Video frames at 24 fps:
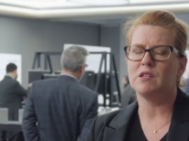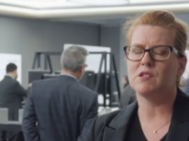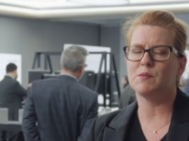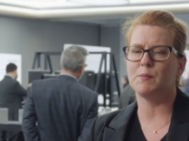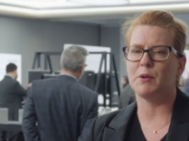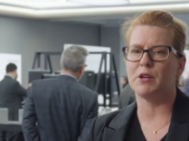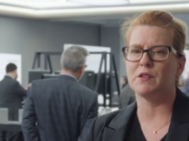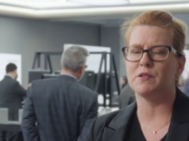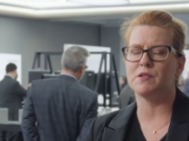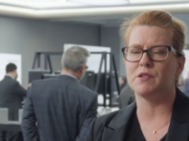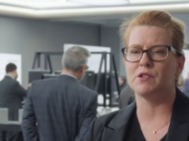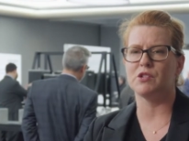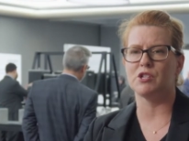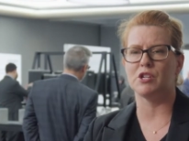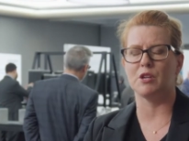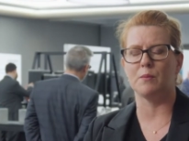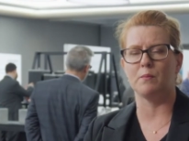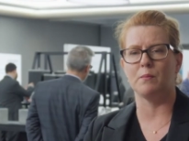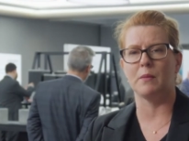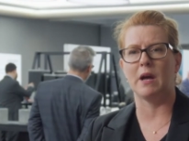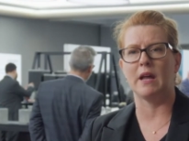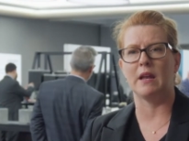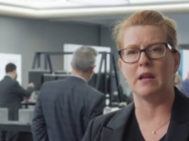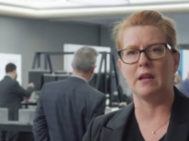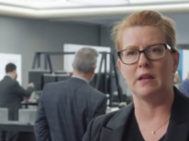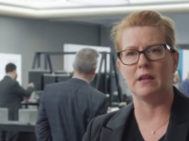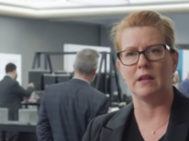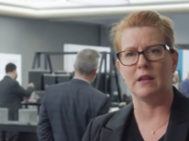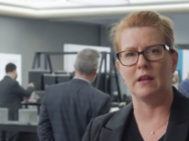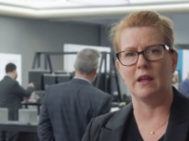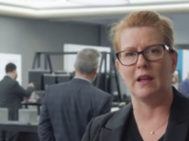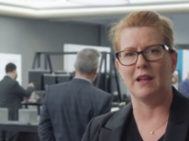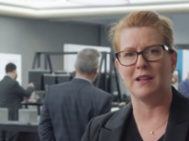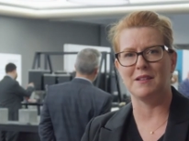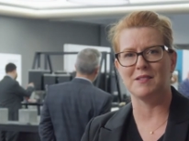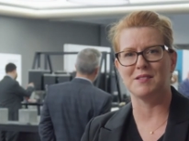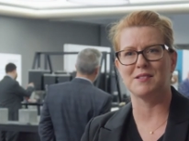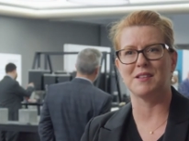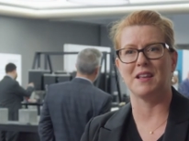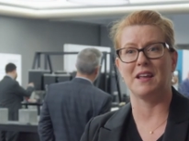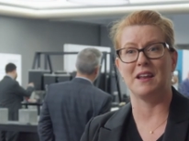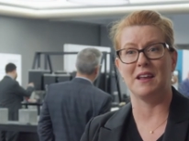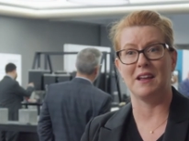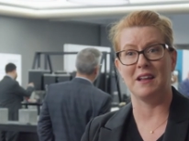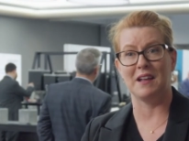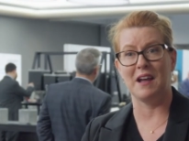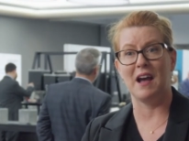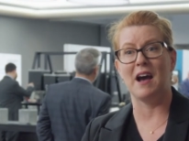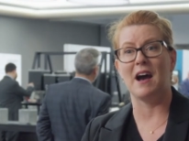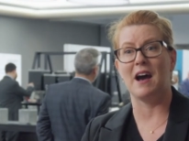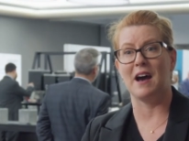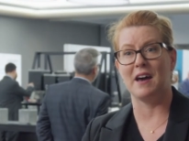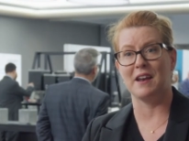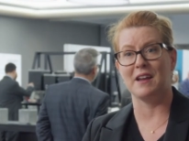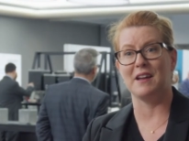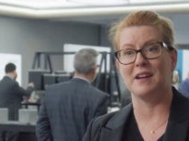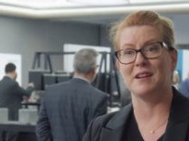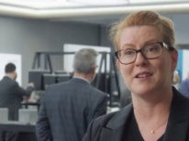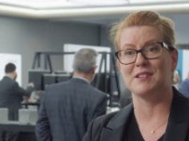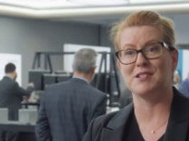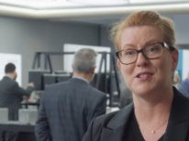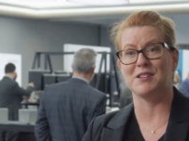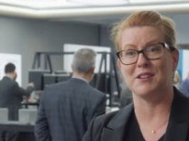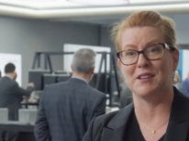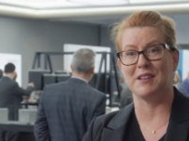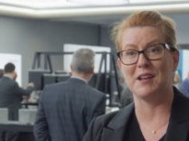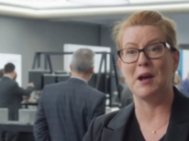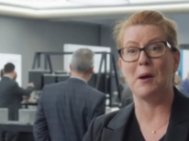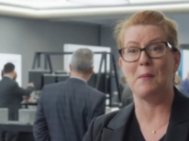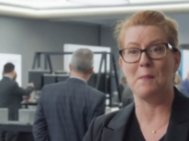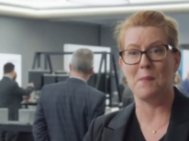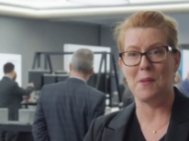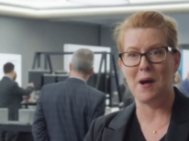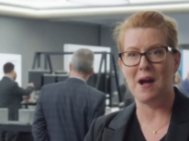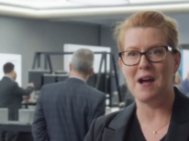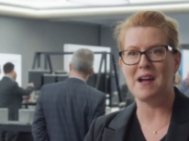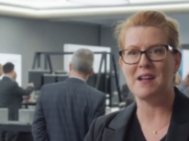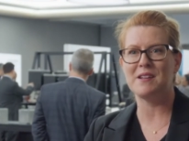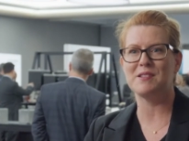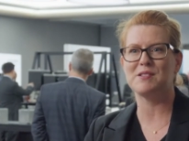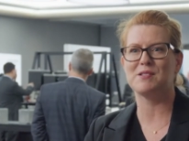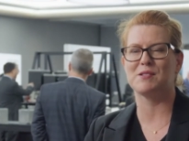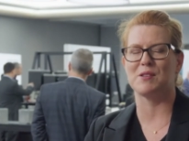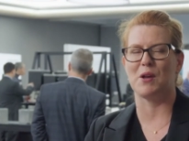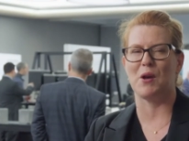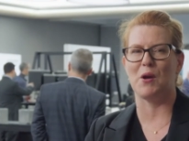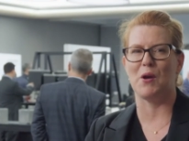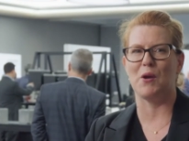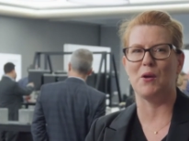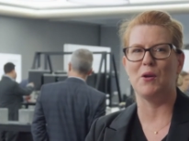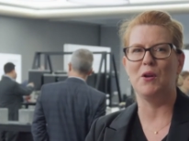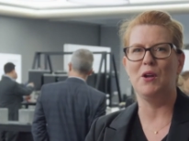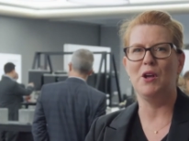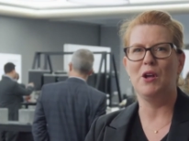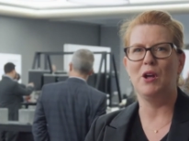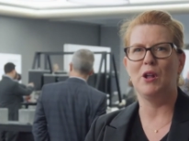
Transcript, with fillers: Sponsorship money is getting harder to come by, so